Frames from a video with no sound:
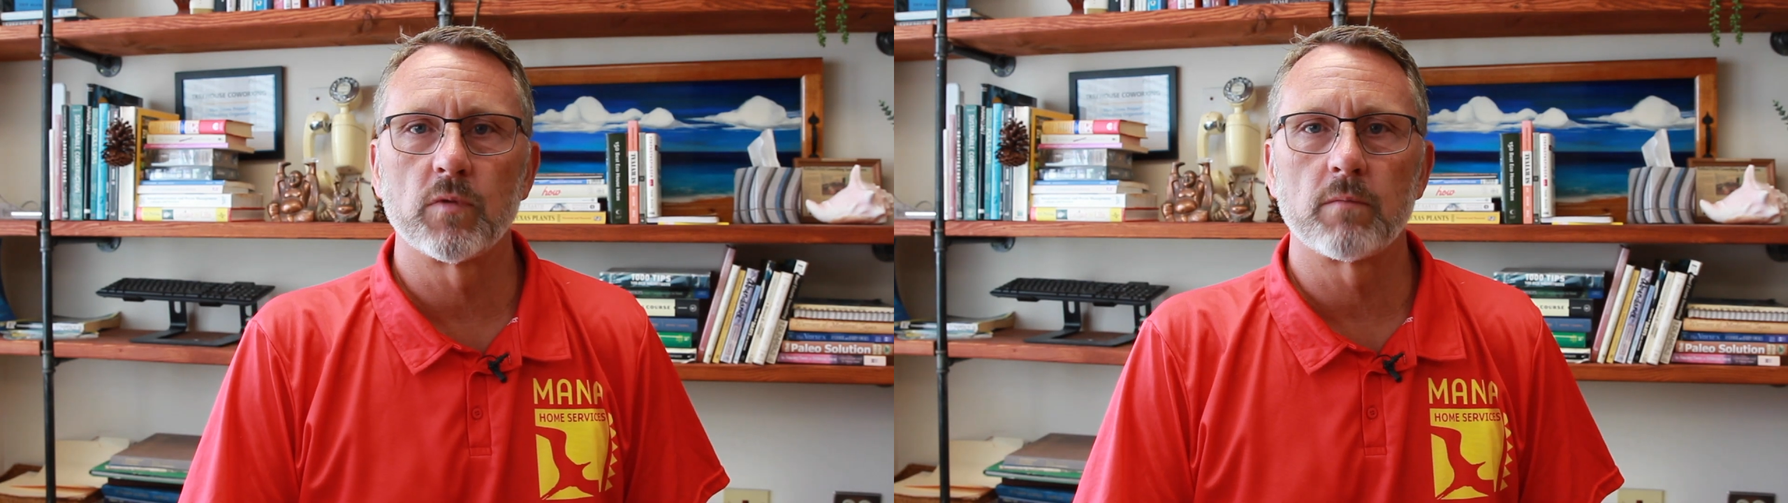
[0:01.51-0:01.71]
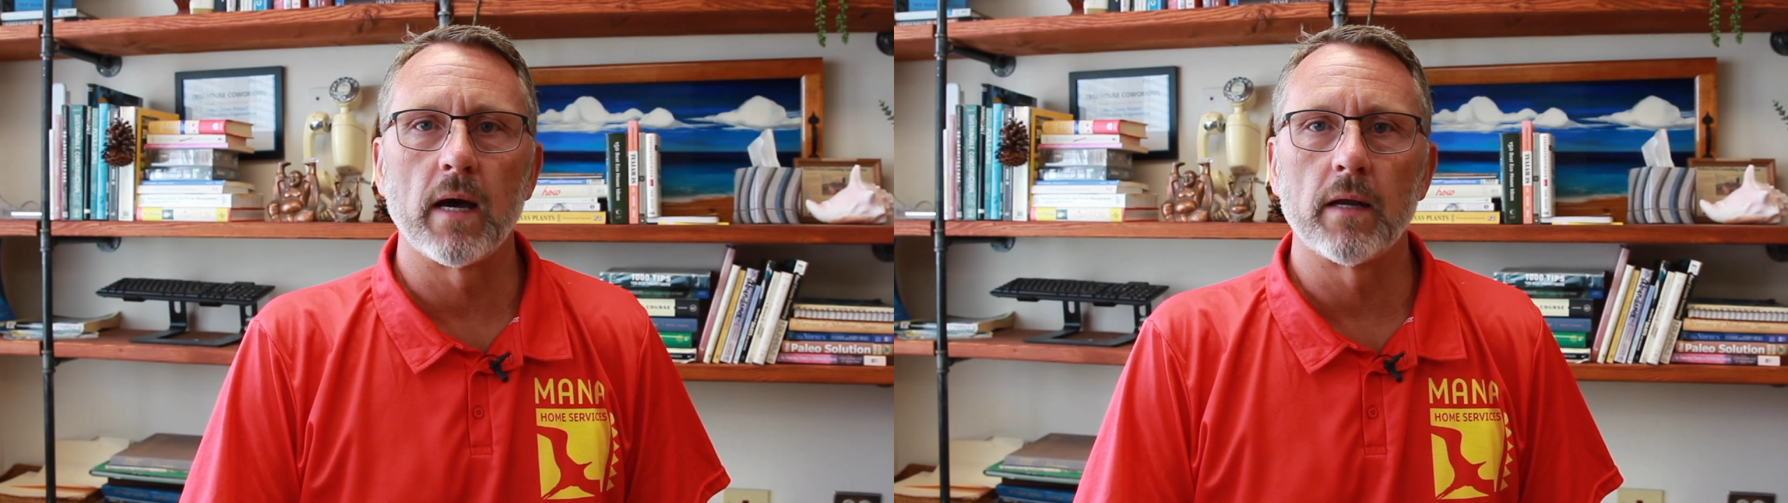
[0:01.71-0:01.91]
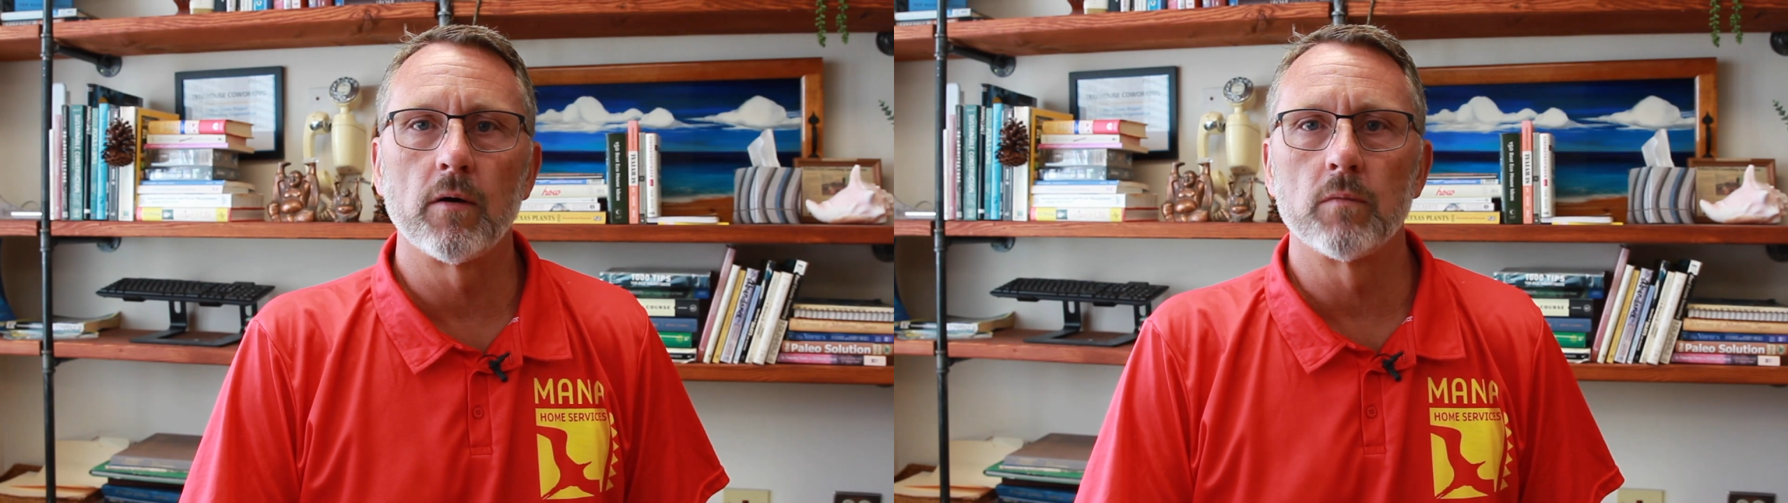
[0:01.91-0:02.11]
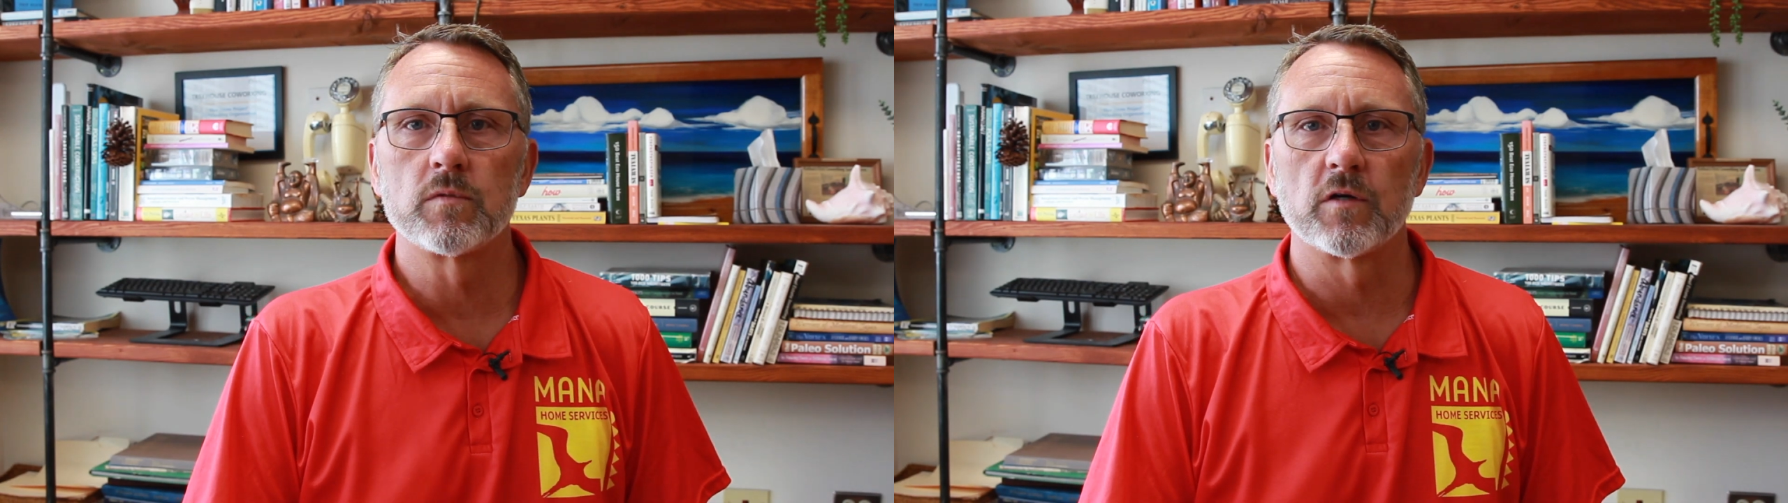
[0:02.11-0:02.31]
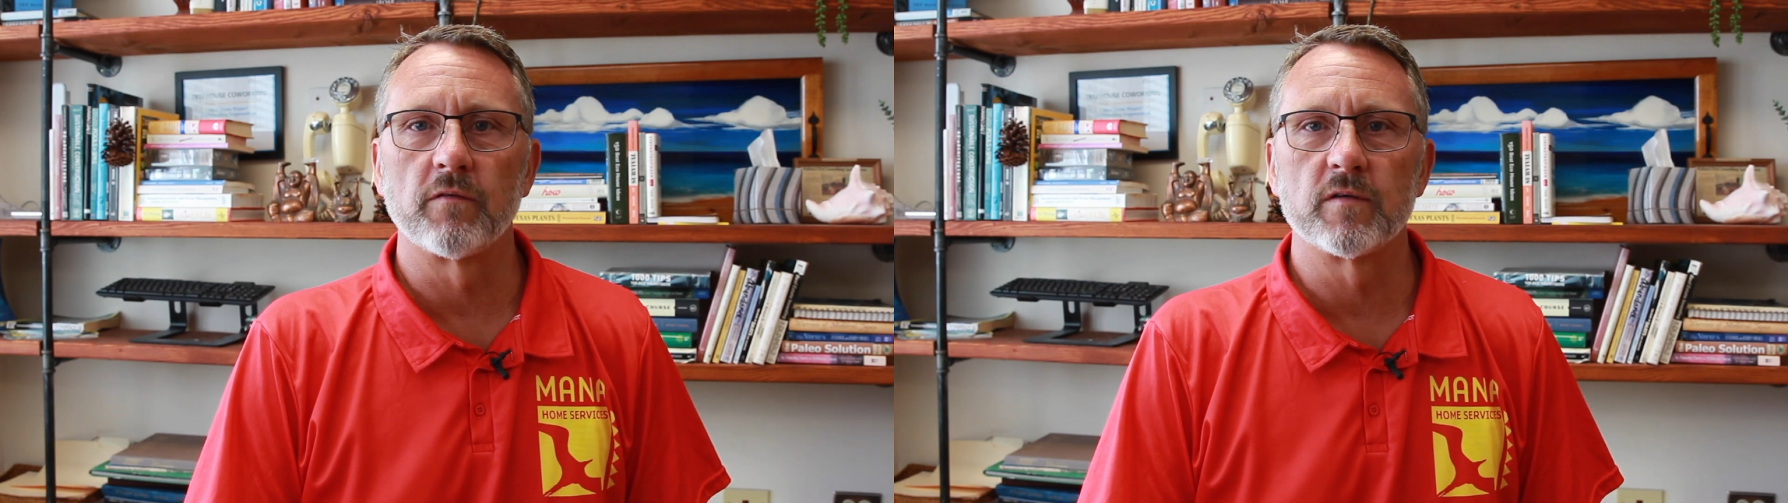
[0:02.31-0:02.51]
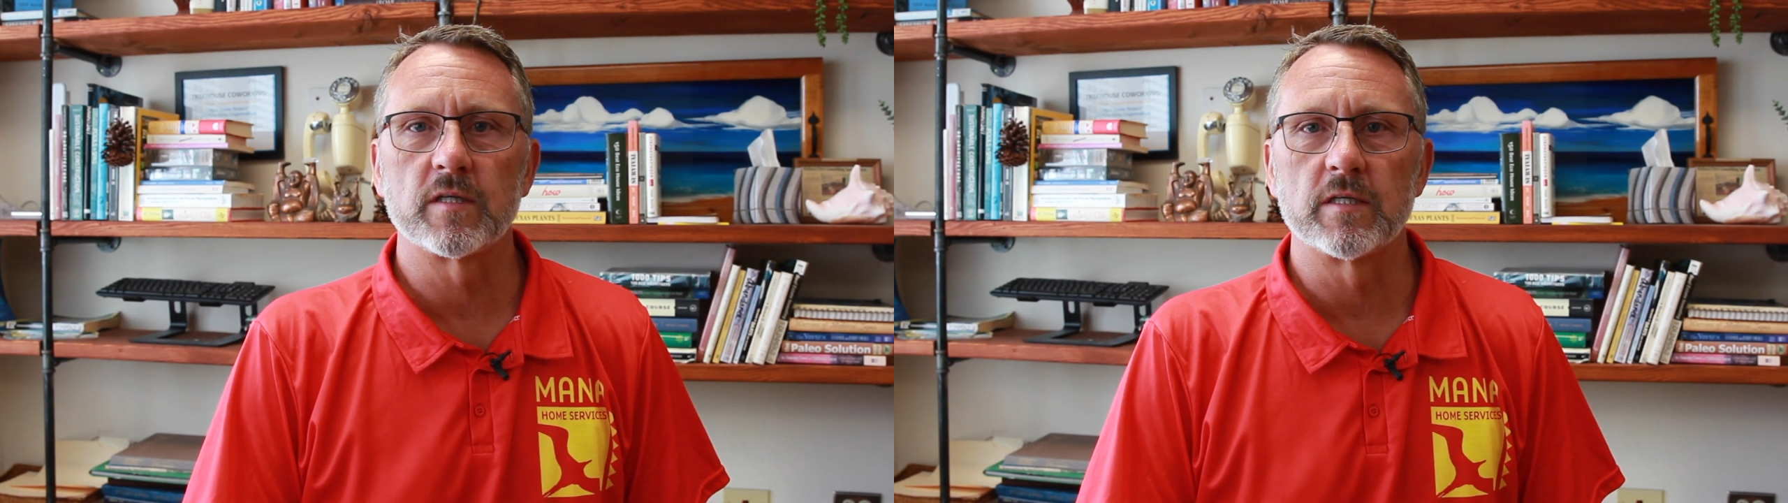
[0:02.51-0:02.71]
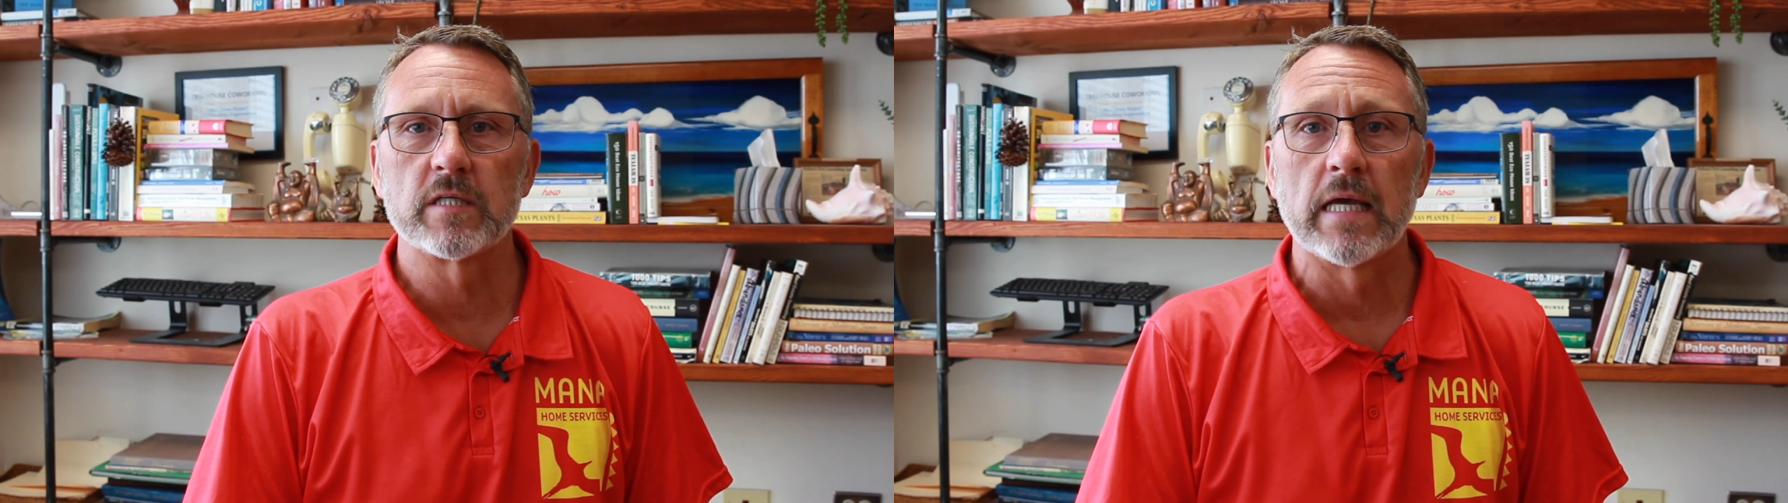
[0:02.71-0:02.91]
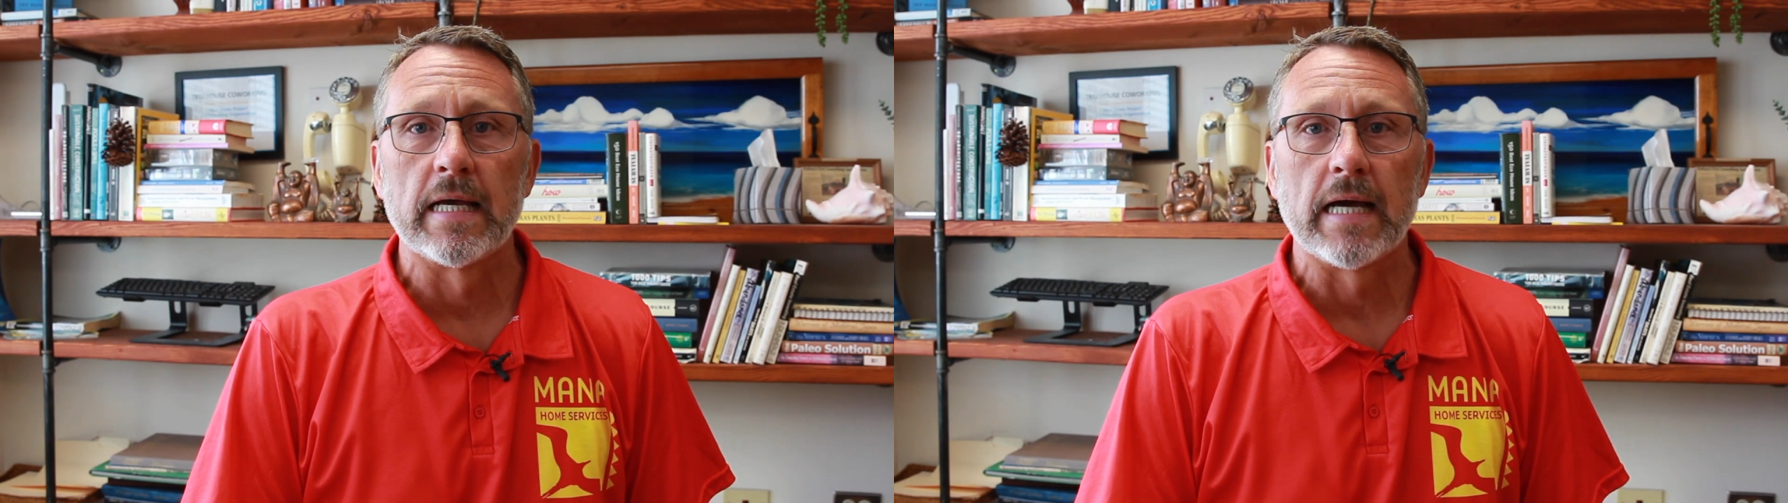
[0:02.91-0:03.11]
with Monohome Services.